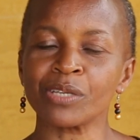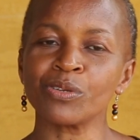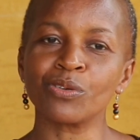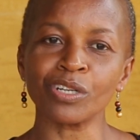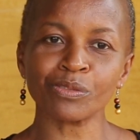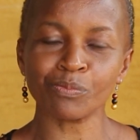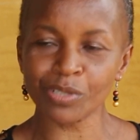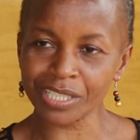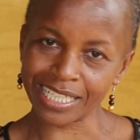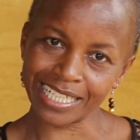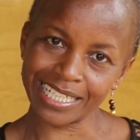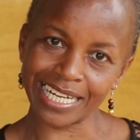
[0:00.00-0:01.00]
You got
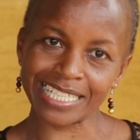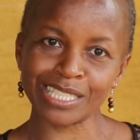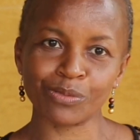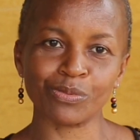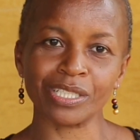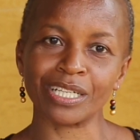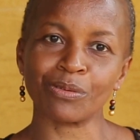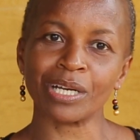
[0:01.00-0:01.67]
born again last week.